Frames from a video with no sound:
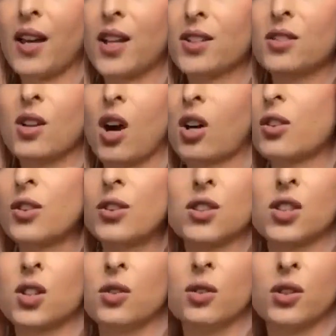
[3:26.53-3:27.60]
and it's not
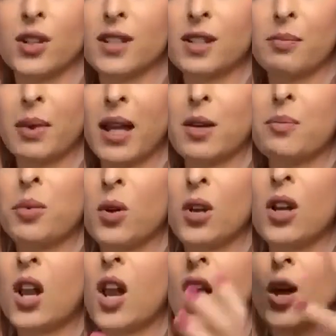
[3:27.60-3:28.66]
crunchy or crispy, but
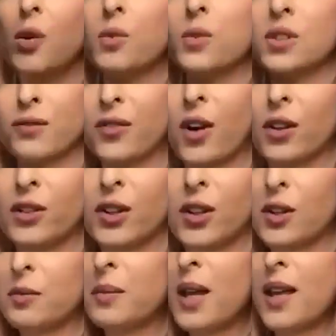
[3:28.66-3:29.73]
loads of
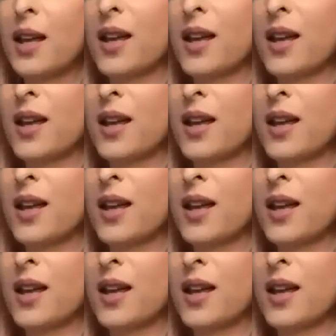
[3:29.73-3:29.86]
volume.